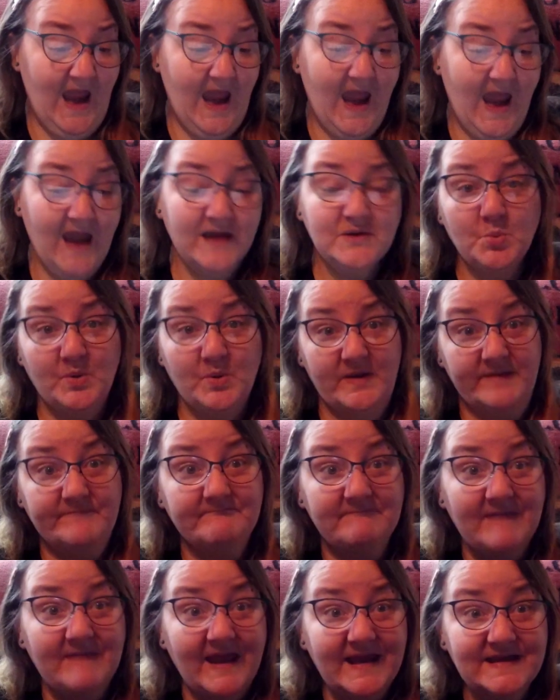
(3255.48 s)
And we
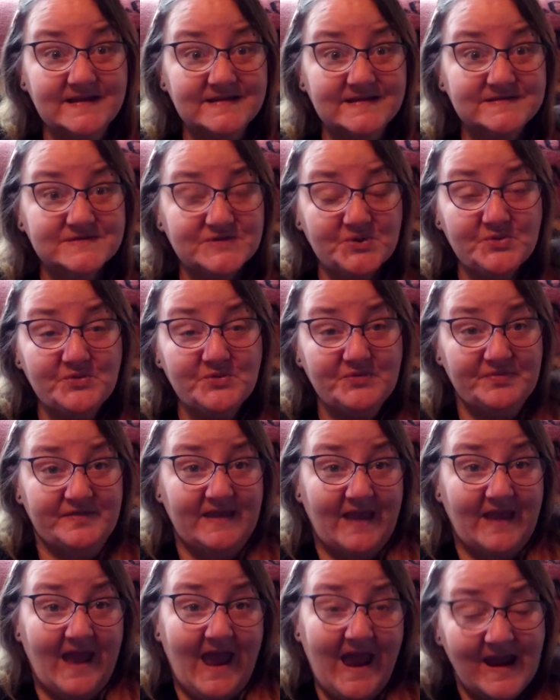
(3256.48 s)
made it to
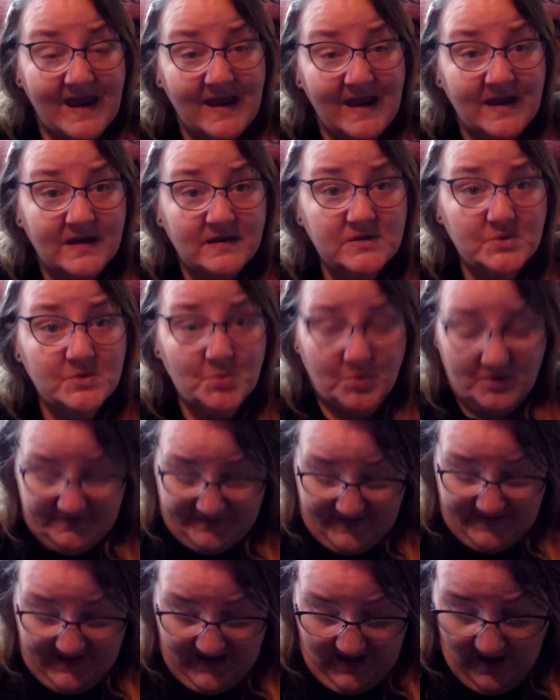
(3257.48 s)
the end where
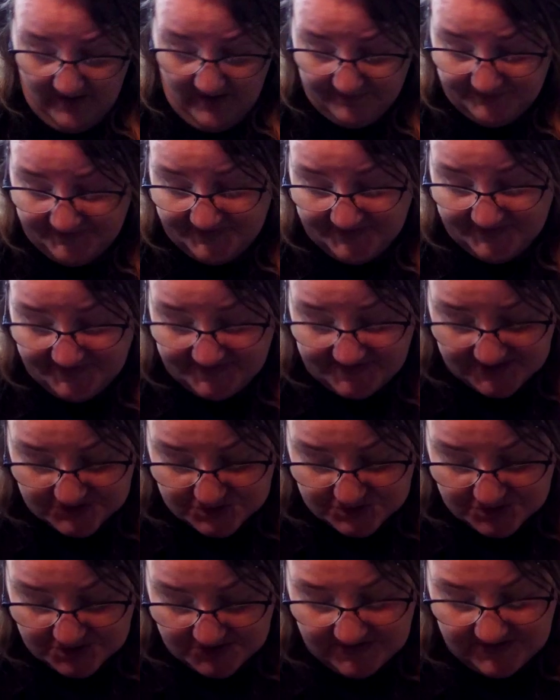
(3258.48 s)
they have
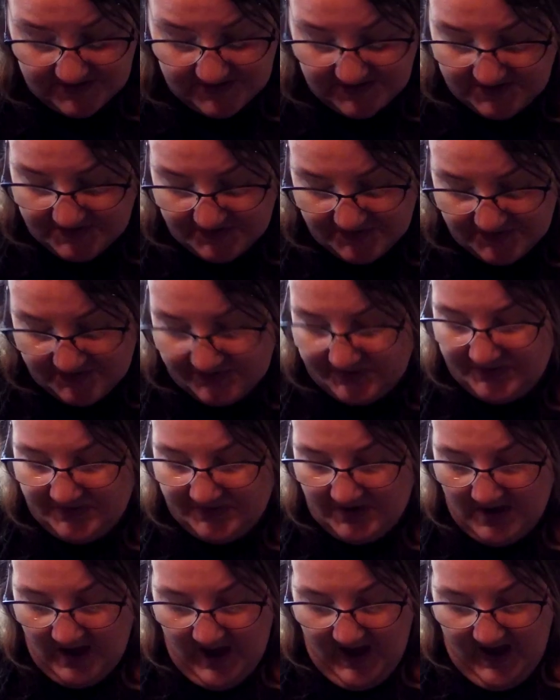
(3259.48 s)
stitches
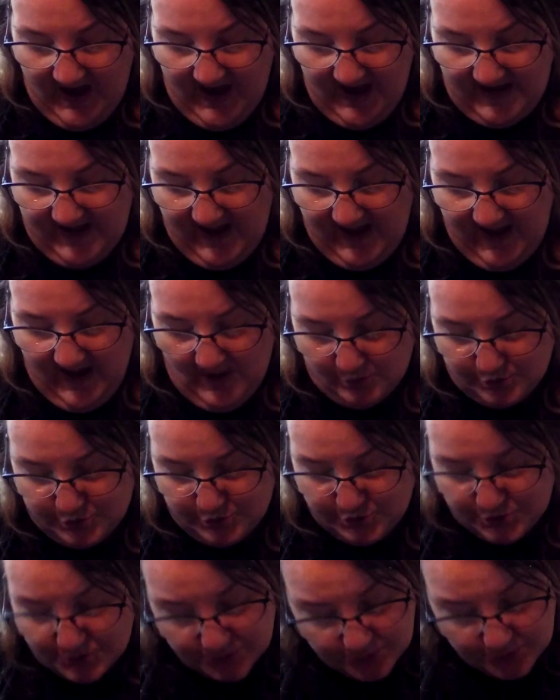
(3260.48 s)
and
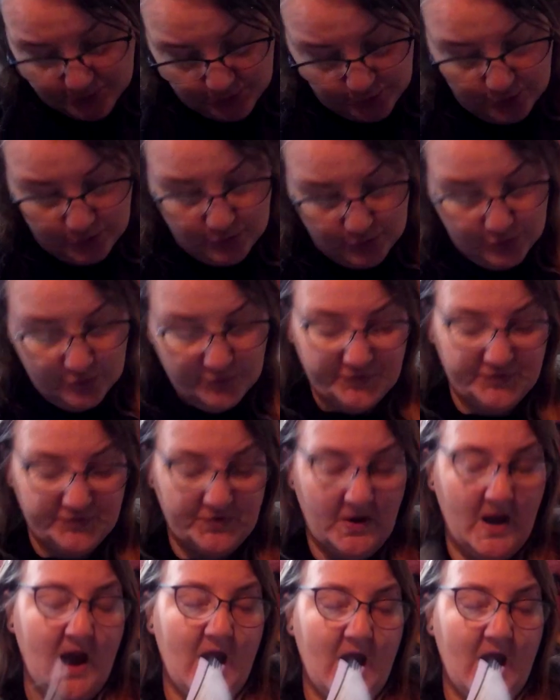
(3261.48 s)
how-tos.